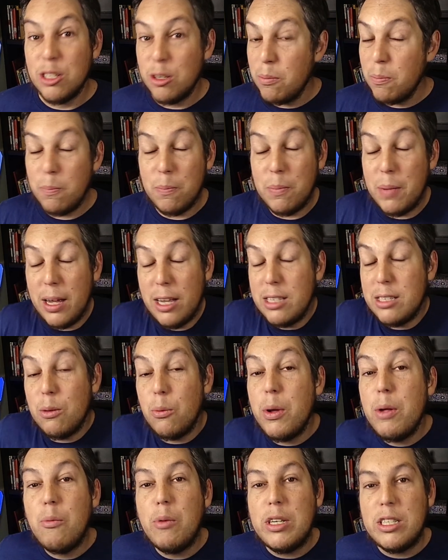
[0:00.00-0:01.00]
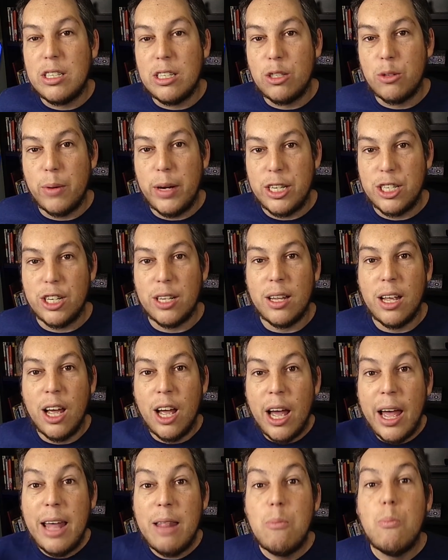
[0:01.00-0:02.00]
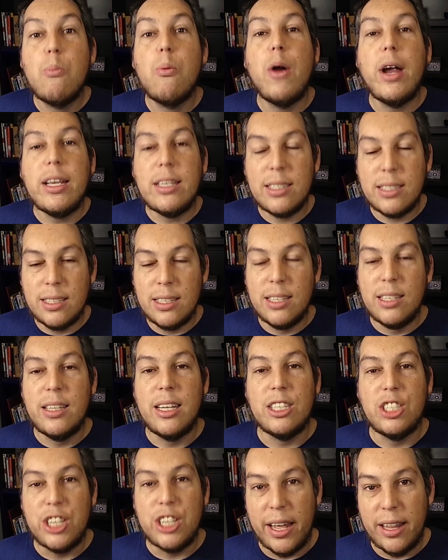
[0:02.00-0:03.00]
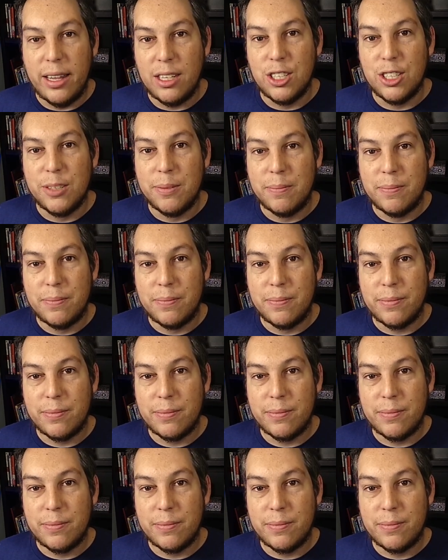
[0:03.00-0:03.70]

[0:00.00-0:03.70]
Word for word: So it's a win-win situation. Embrace the challenge.